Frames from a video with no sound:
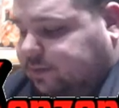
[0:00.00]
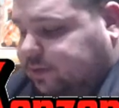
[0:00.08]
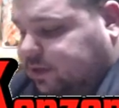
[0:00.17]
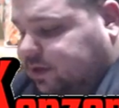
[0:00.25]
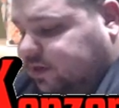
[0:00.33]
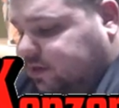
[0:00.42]
of
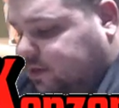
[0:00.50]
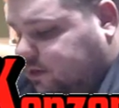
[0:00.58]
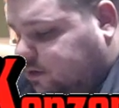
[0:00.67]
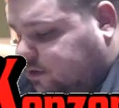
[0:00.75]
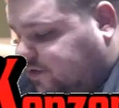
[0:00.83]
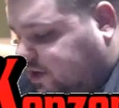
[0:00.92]
this,
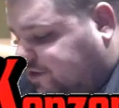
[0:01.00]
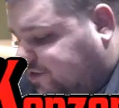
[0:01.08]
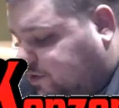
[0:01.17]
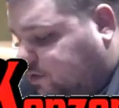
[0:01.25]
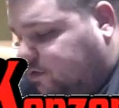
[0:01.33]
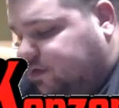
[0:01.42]
try to show
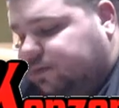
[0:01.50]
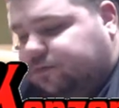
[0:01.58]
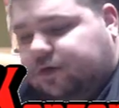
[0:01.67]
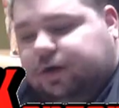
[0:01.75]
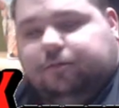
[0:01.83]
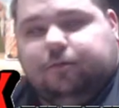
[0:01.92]
you some
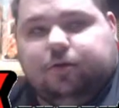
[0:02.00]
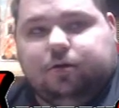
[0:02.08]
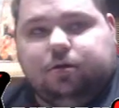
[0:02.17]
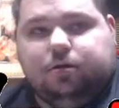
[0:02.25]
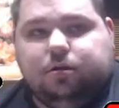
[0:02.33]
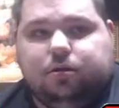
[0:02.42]
while we're
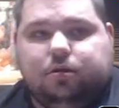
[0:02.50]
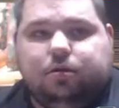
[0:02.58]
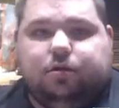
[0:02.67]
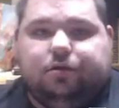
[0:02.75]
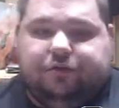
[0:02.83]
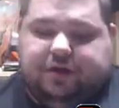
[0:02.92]

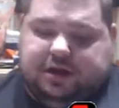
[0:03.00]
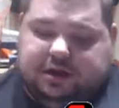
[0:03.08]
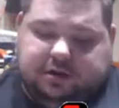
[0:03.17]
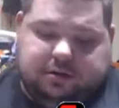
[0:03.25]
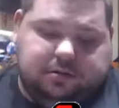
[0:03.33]
reading.